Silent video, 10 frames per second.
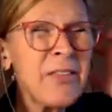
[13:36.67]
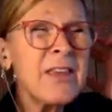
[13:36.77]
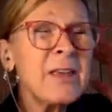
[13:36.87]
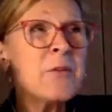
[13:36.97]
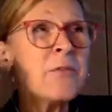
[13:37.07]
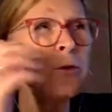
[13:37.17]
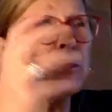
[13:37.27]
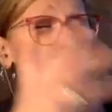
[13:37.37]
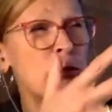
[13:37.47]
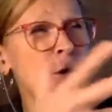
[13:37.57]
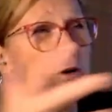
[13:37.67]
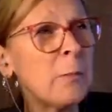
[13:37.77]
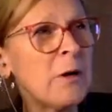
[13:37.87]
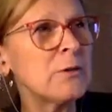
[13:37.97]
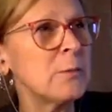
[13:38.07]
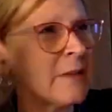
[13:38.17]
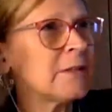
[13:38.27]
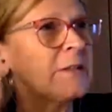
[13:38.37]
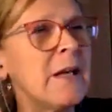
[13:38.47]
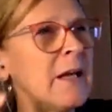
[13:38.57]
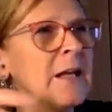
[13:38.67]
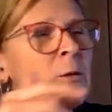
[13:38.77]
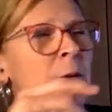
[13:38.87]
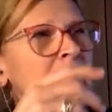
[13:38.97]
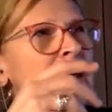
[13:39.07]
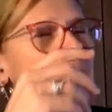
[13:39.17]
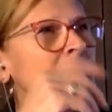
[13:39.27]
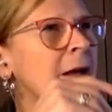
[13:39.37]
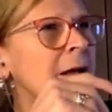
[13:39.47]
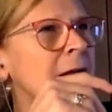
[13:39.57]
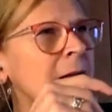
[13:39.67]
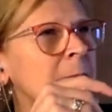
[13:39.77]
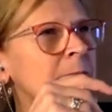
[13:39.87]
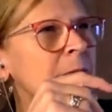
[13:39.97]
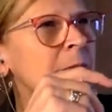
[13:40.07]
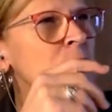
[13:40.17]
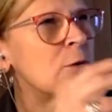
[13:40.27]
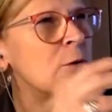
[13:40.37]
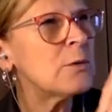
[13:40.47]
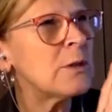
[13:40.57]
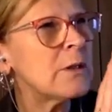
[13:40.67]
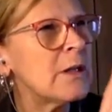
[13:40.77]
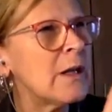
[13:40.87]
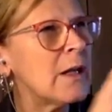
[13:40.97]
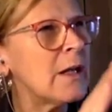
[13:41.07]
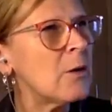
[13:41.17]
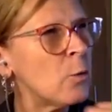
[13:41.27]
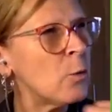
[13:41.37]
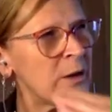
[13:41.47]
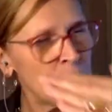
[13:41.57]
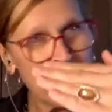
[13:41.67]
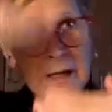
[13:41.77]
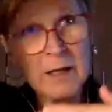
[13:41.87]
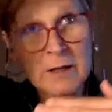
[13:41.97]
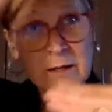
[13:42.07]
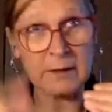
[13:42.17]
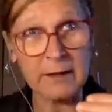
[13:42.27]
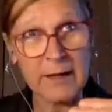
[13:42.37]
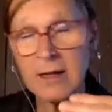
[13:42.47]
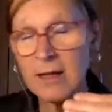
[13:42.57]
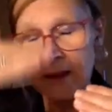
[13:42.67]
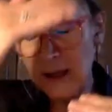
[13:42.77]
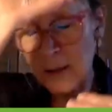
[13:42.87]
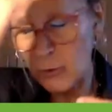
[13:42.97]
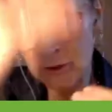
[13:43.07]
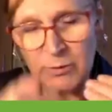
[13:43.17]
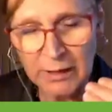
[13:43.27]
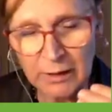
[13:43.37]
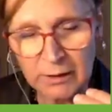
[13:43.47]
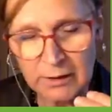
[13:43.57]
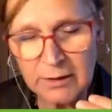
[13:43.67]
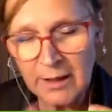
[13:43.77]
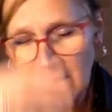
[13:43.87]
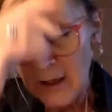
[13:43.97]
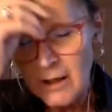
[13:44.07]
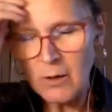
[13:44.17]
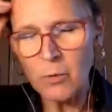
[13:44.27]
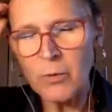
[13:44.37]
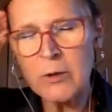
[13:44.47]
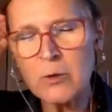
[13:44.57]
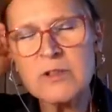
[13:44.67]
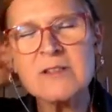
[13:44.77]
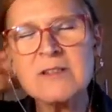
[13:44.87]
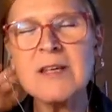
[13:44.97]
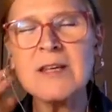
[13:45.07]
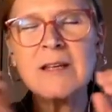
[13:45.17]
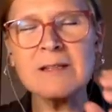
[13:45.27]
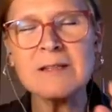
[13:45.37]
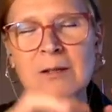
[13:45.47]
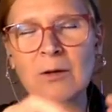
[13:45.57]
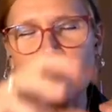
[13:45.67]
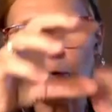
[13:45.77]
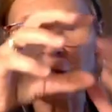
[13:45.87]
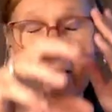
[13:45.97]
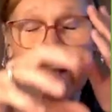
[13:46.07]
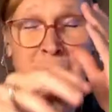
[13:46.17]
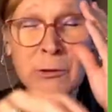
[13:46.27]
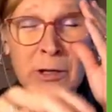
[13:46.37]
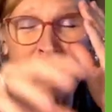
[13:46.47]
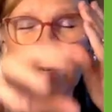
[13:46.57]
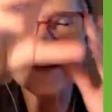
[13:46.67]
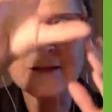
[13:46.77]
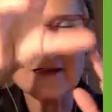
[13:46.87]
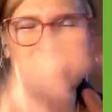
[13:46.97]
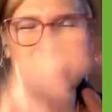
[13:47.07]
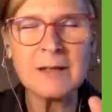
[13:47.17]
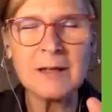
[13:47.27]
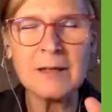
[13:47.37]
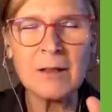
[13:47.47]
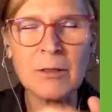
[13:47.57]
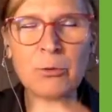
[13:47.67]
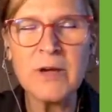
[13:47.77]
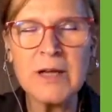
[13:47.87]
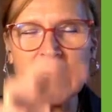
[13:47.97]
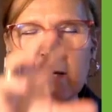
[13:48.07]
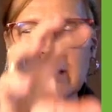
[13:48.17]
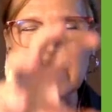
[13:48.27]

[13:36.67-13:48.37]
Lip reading: think before to talk about, but anyway, you know, when we learn anything, what we learn, we could see this or categorize this in three